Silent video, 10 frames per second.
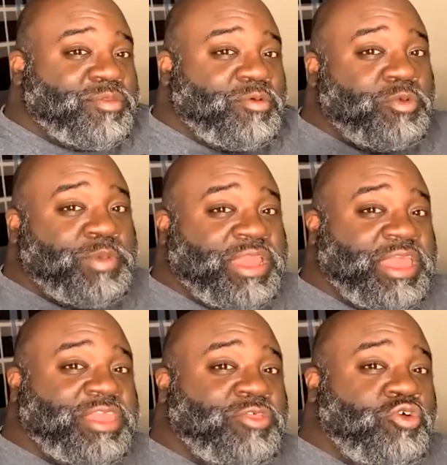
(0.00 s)
We're about to get
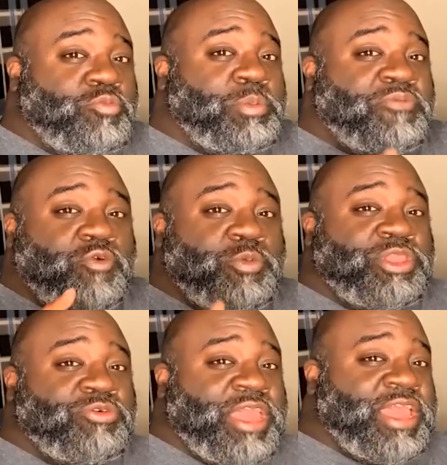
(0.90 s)
into it, but before we
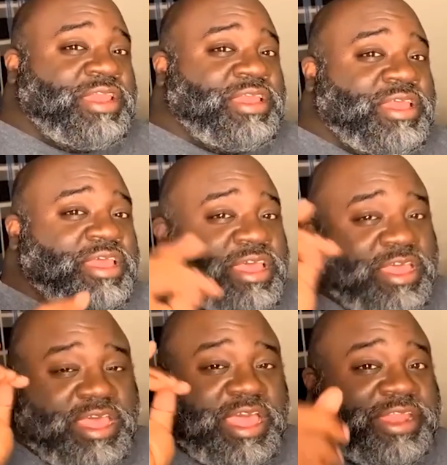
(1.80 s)
do that,
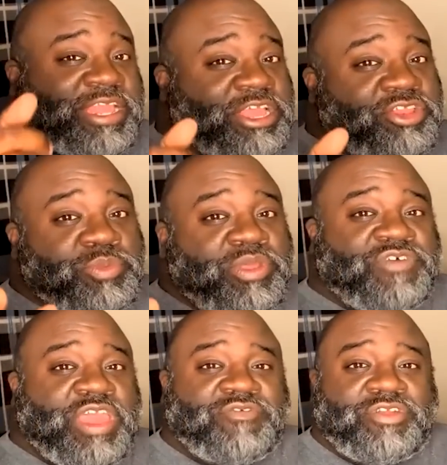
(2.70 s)
I need y'all to do me a
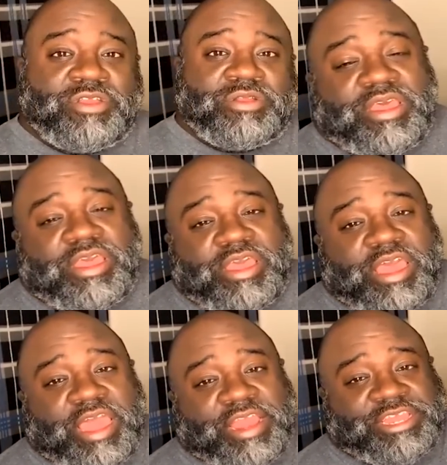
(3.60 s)
favor.
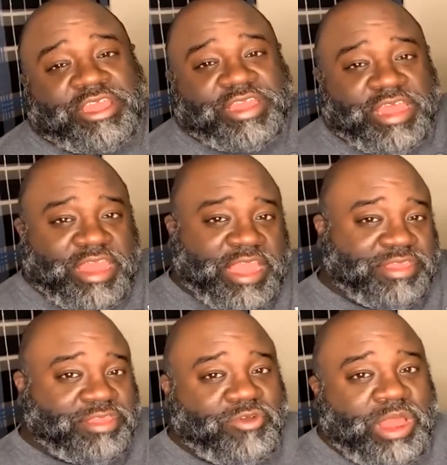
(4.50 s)
I need y'all hit that like and
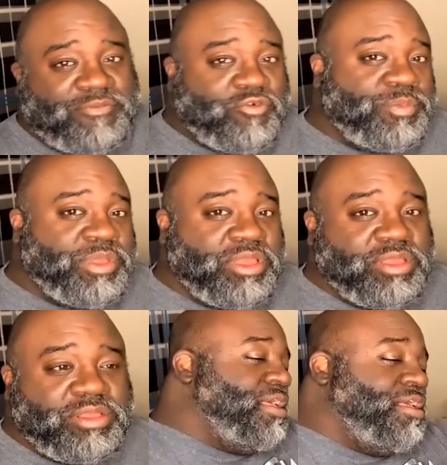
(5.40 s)
subscribe for me.
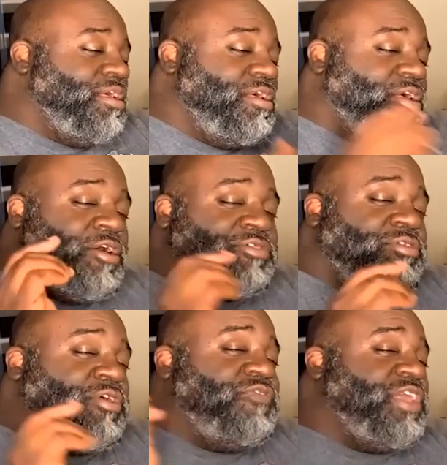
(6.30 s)
Also,
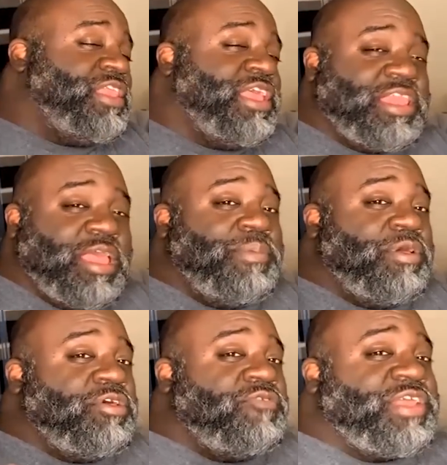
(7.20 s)
don't forget to hit that bell
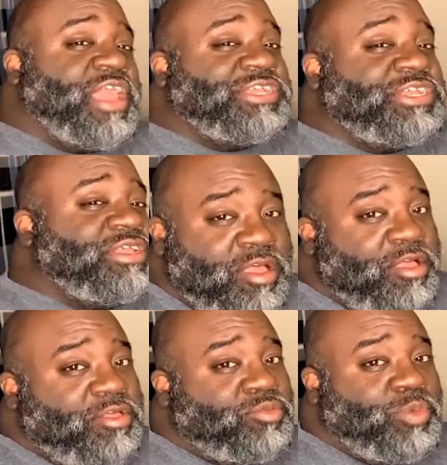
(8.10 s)
notification
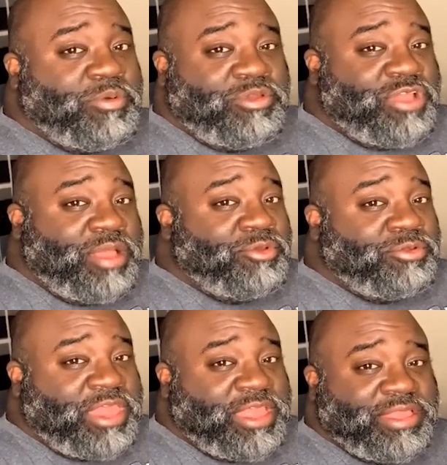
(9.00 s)
so when we drop new
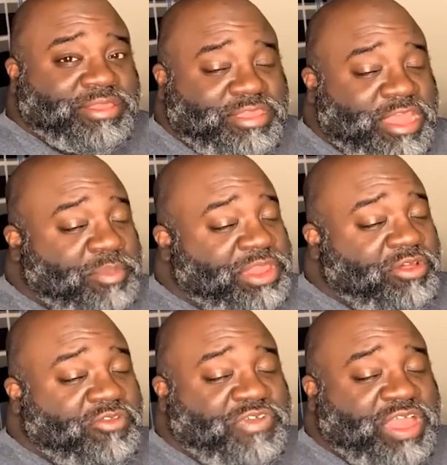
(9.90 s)
things, y'all be
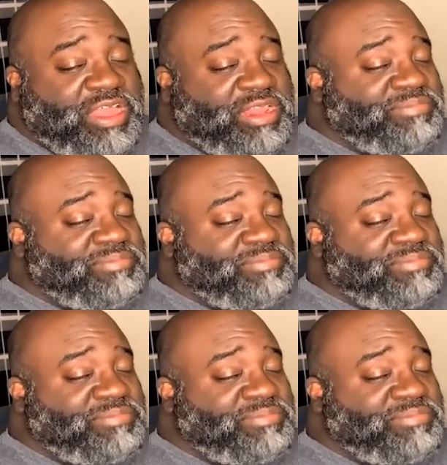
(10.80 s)
notified.